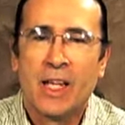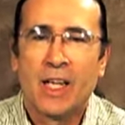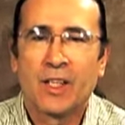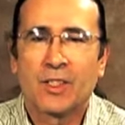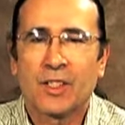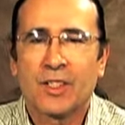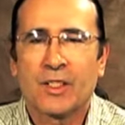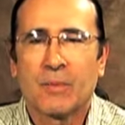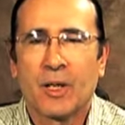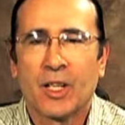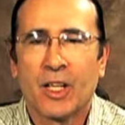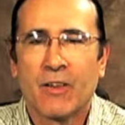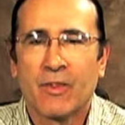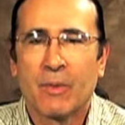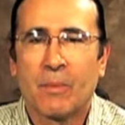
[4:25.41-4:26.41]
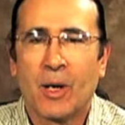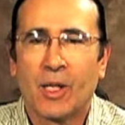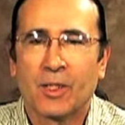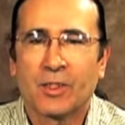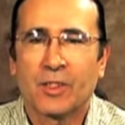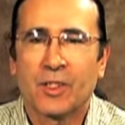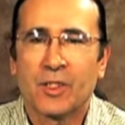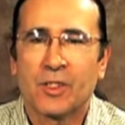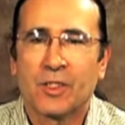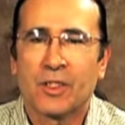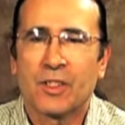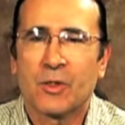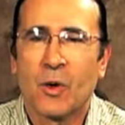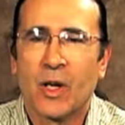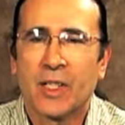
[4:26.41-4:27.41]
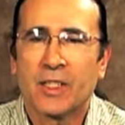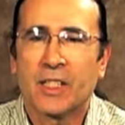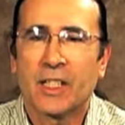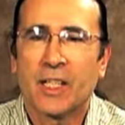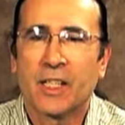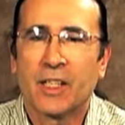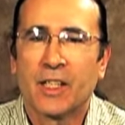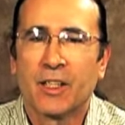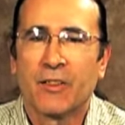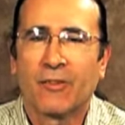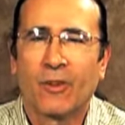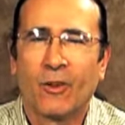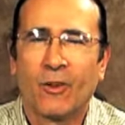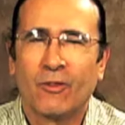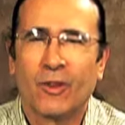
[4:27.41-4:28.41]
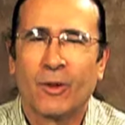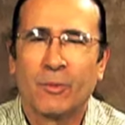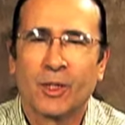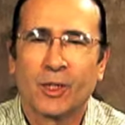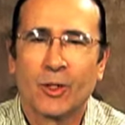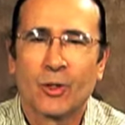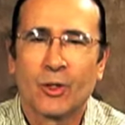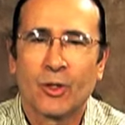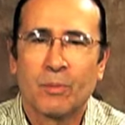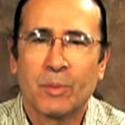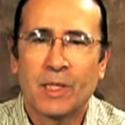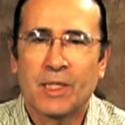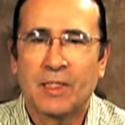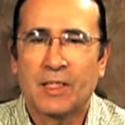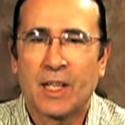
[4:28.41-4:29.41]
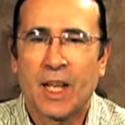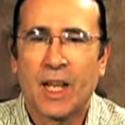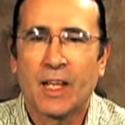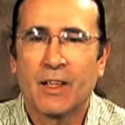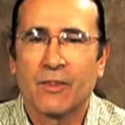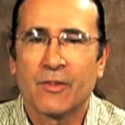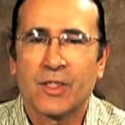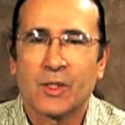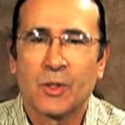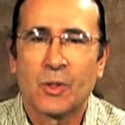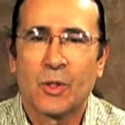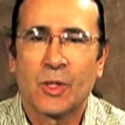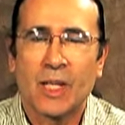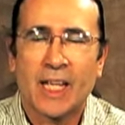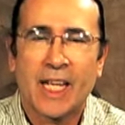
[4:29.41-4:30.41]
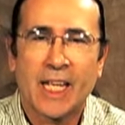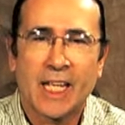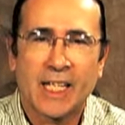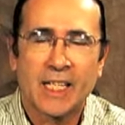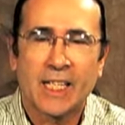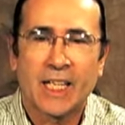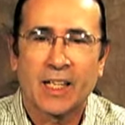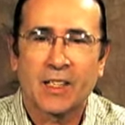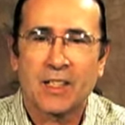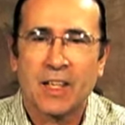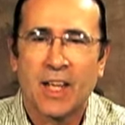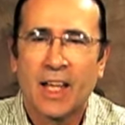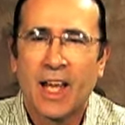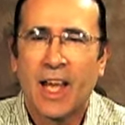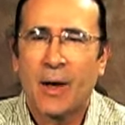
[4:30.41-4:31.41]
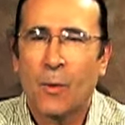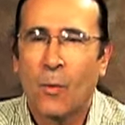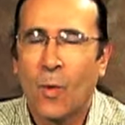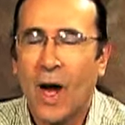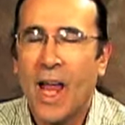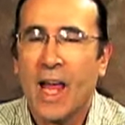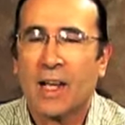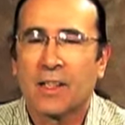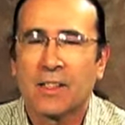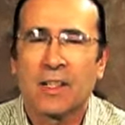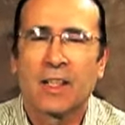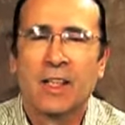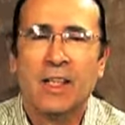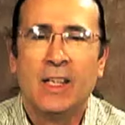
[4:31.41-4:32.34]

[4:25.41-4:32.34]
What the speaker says: and just about every politician is going to get an earful from the local PTA if school aid gets whacked.